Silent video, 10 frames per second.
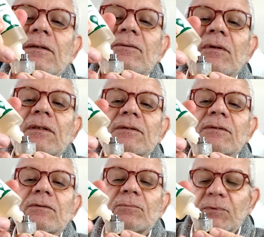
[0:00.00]
So
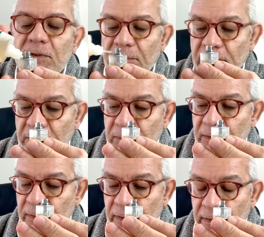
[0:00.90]
let's put some liquid
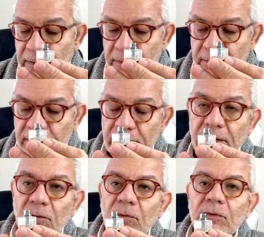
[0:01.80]
in there, and
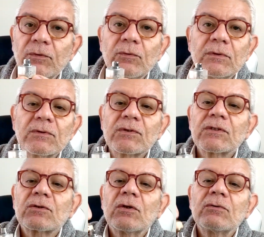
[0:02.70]
then all you do is
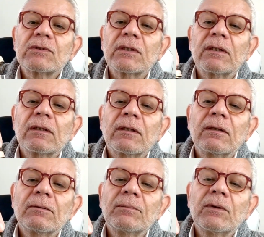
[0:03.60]
just close it,
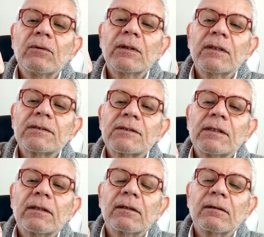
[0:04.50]
and that's
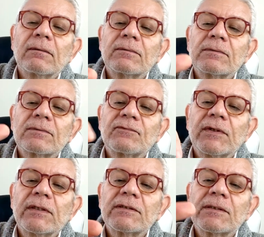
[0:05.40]
it. It's
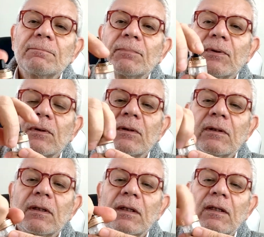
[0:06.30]
fairly simple.
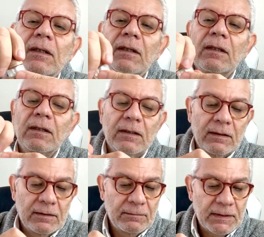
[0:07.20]

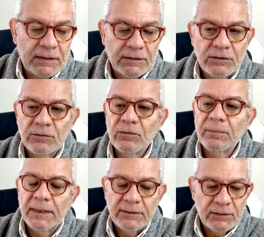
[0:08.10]
Attach it to
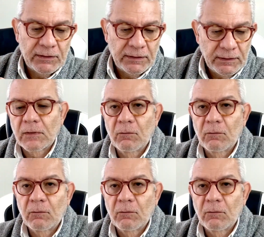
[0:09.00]
the battery.